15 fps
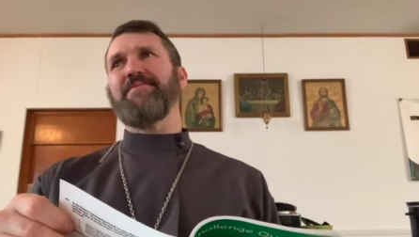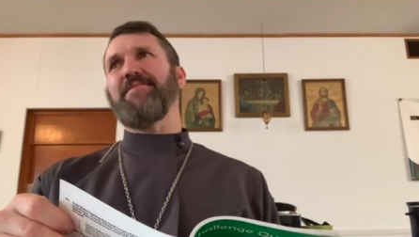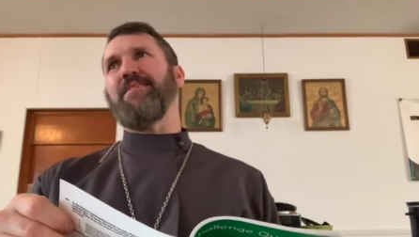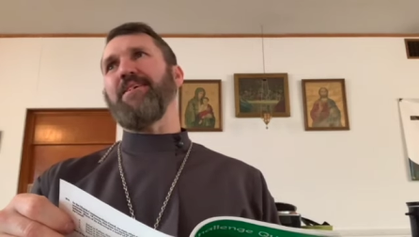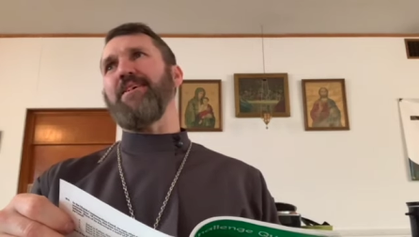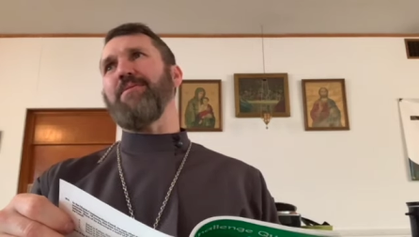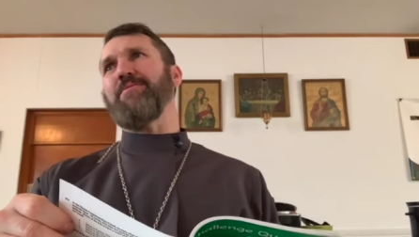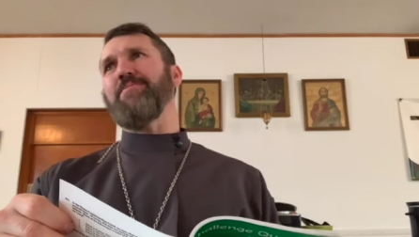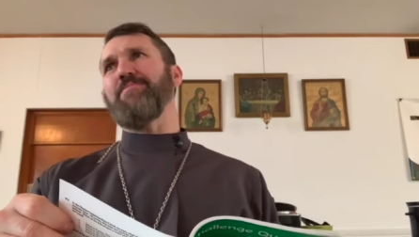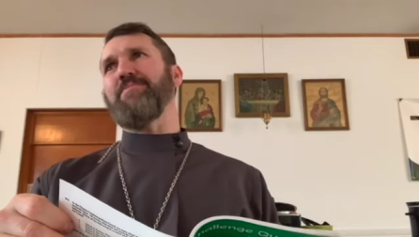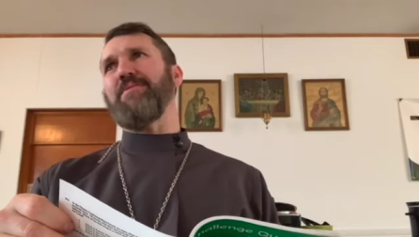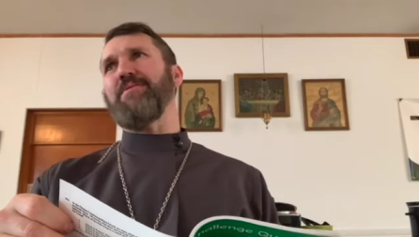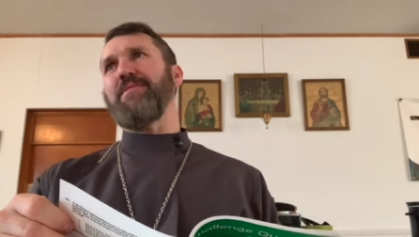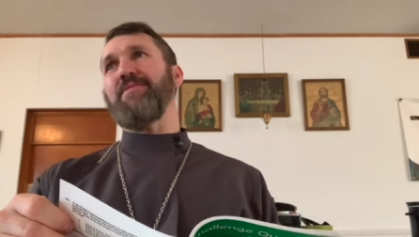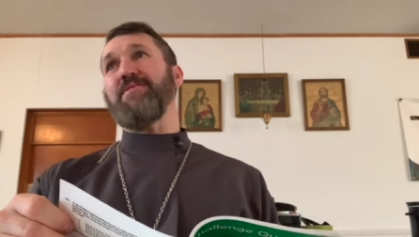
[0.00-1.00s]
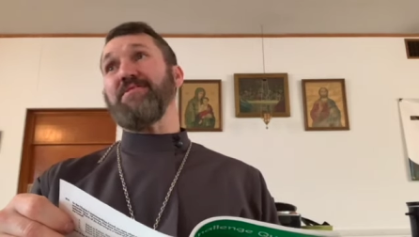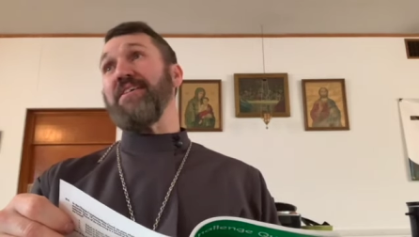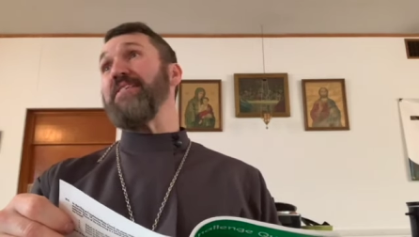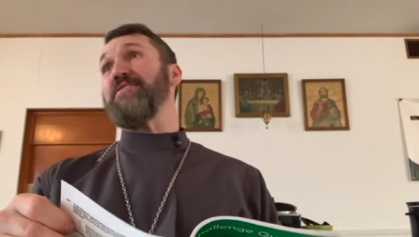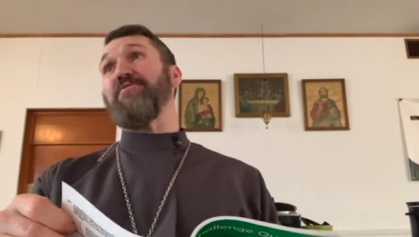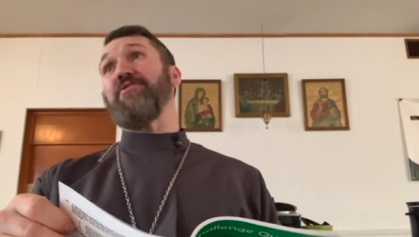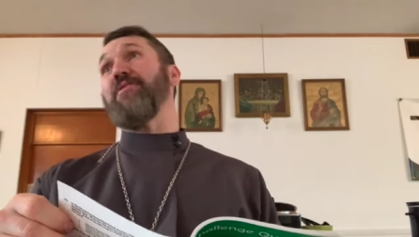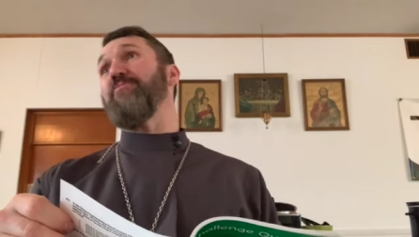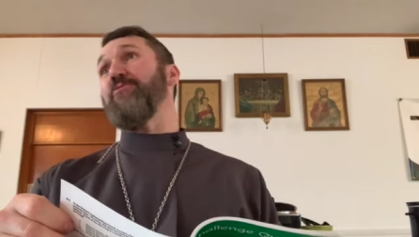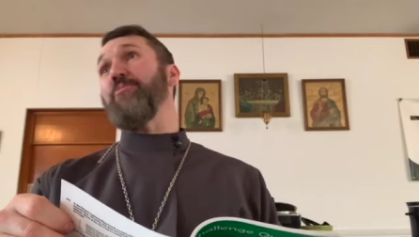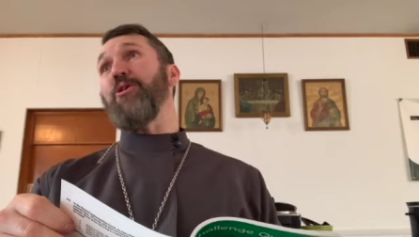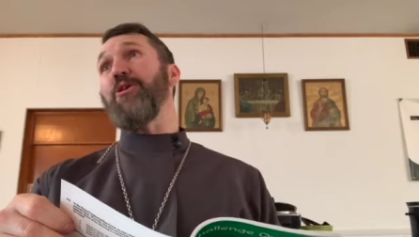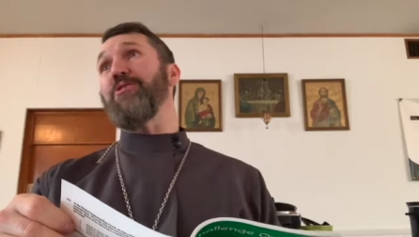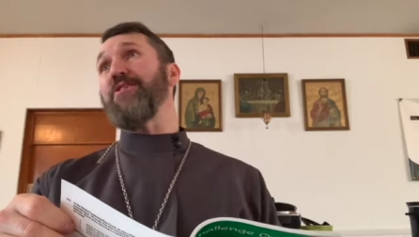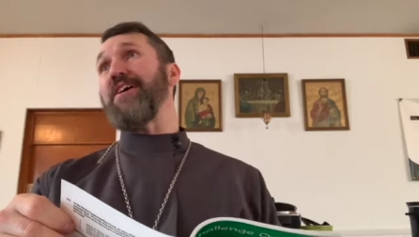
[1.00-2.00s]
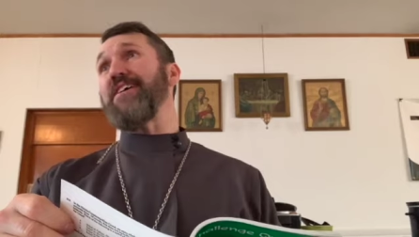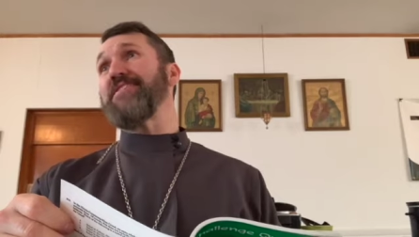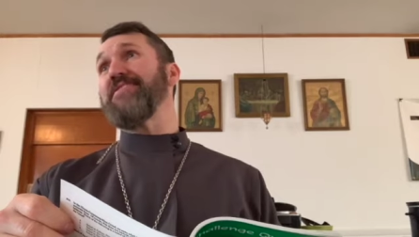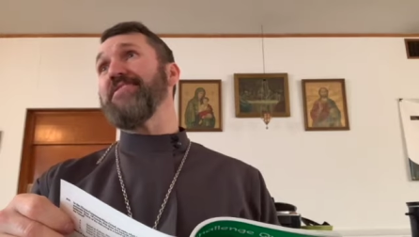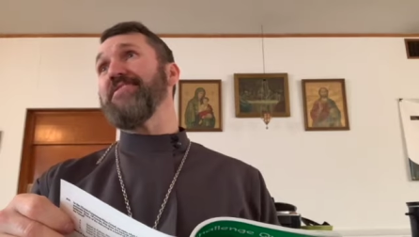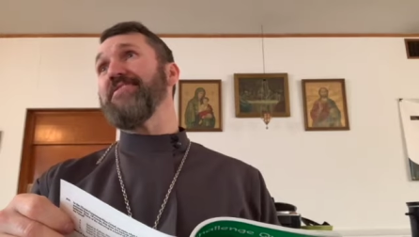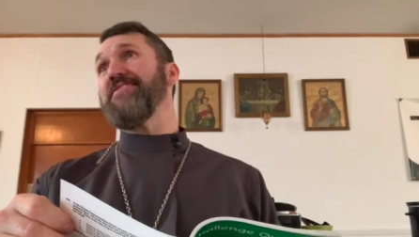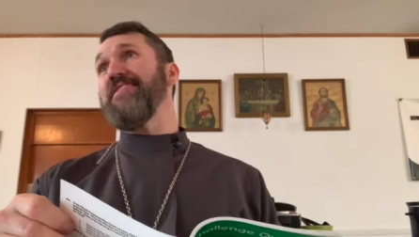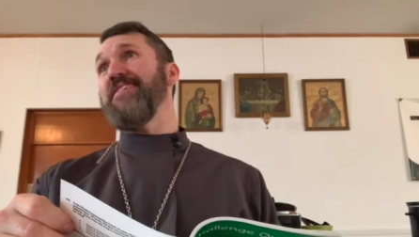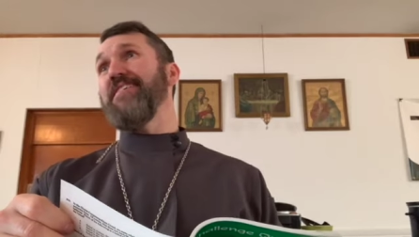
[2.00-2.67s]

Uh, the saints have come from all classes.